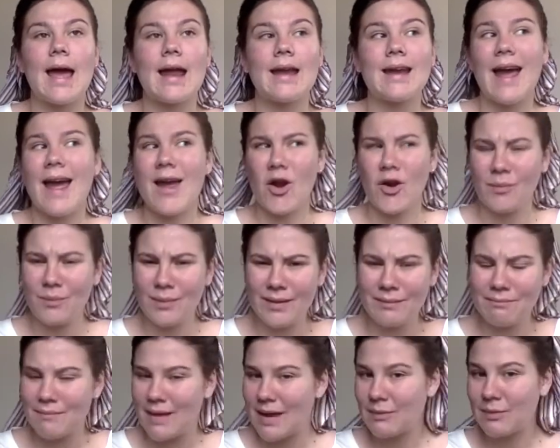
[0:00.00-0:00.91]
and I hope
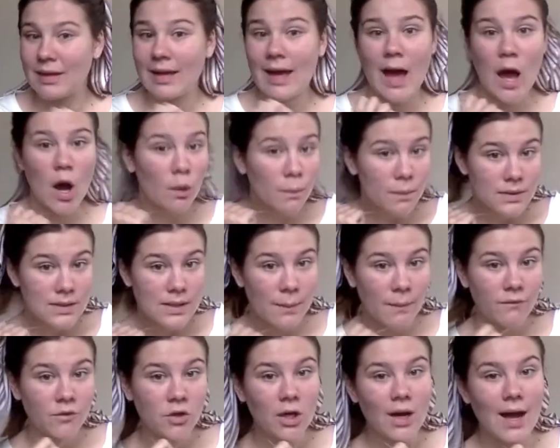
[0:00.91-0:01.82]
it maybe helped
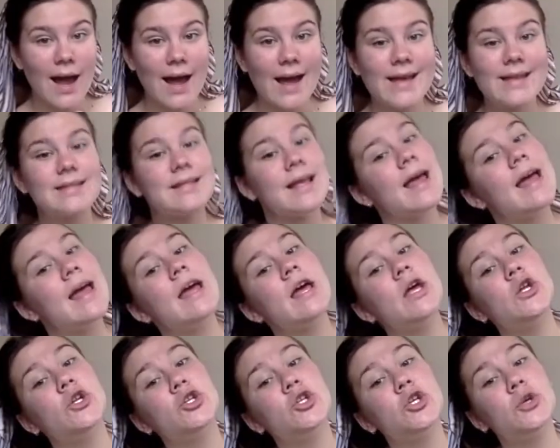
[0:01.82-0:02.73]
some of you guys
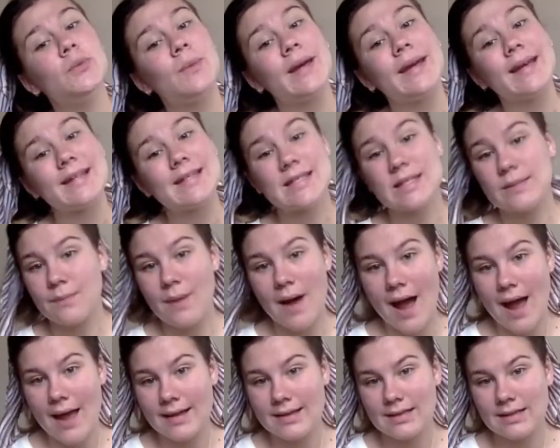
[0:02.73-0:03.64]
to be
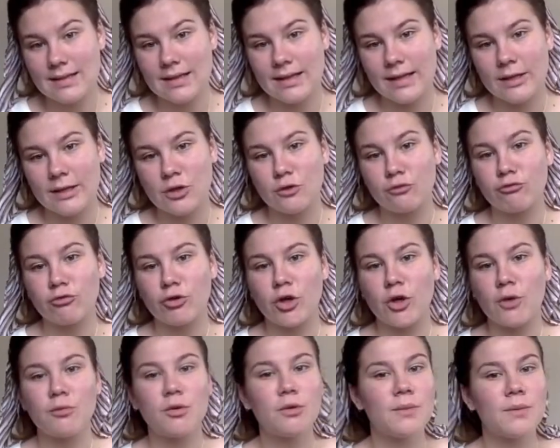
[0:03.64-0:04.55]
inspired to clean your
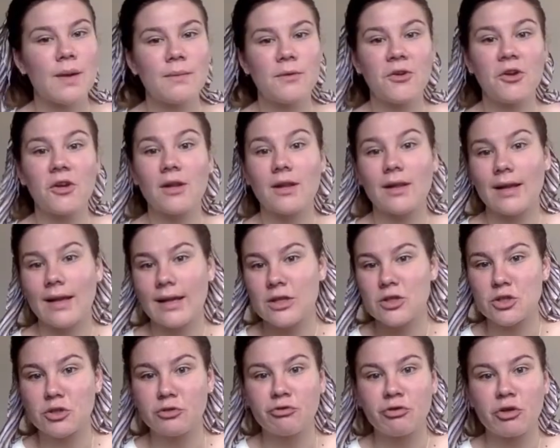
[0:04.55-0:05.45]
room, or maybe you
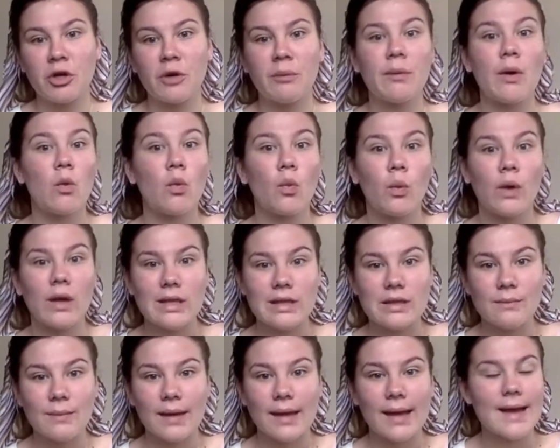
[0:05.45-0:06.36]
cleaned your room
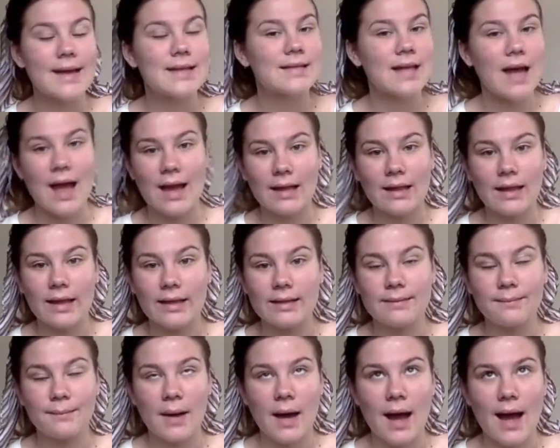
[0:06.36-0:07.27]
with me as I
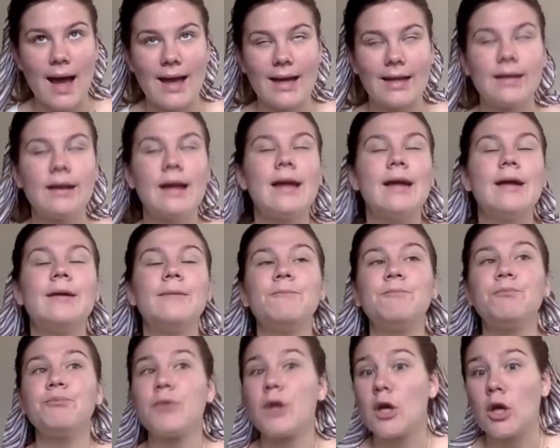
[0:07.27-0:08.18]
cleaned mine.
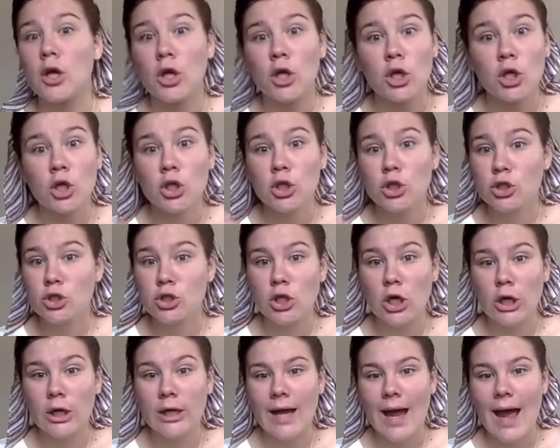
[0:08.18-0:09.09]

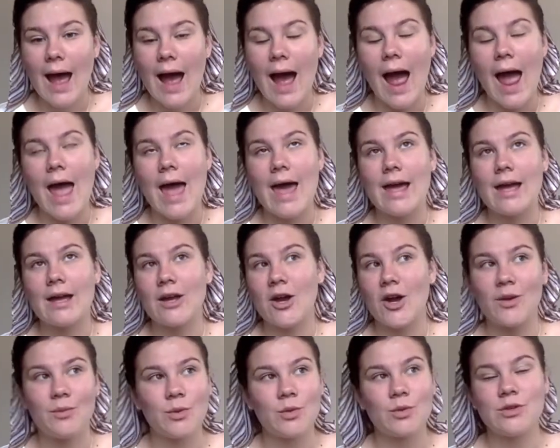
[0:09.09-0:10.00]
So yeah, I
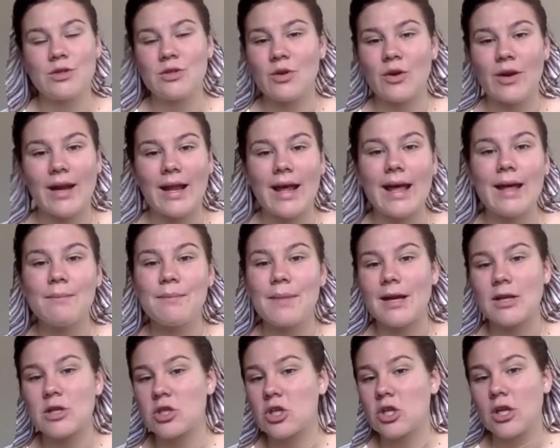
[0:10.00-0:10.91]
hope you enjoyed it.
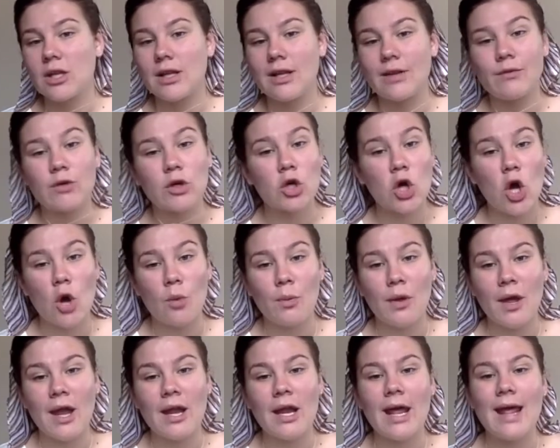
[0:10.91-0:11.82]
Make sure you leave a
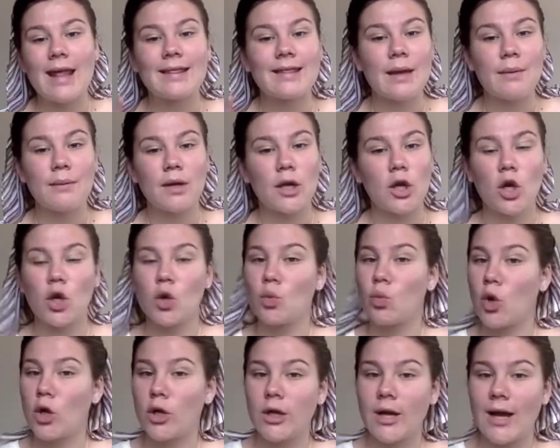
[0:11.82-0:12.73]
comment and let me know
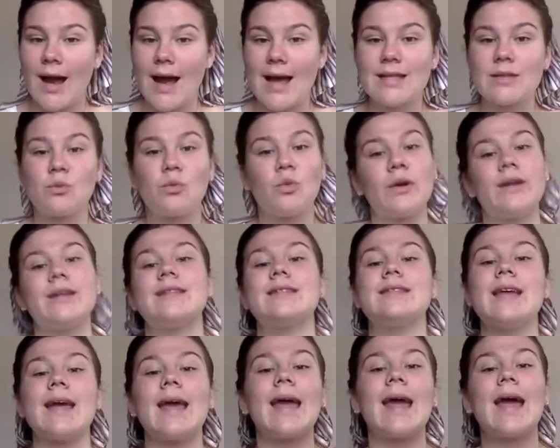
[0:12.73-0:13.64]
what you guys want to
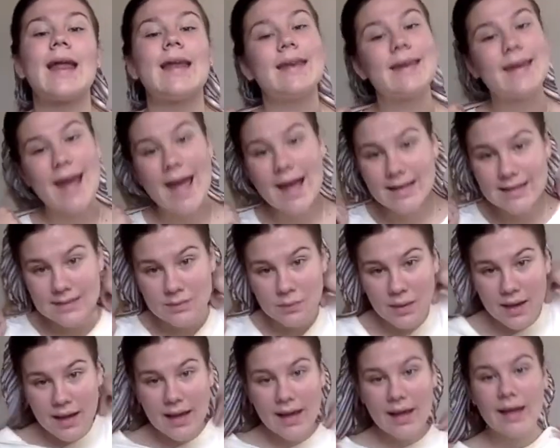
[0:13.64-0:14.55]
see next
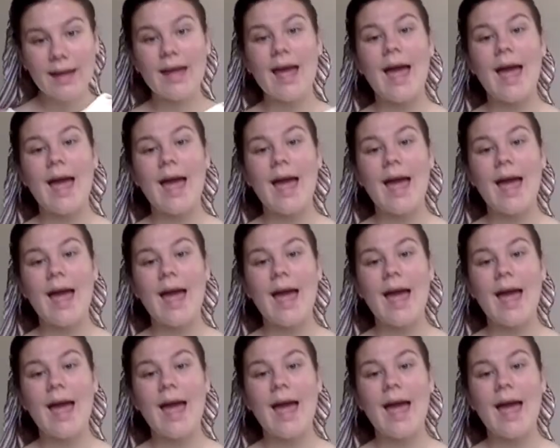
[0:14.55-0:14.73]
week,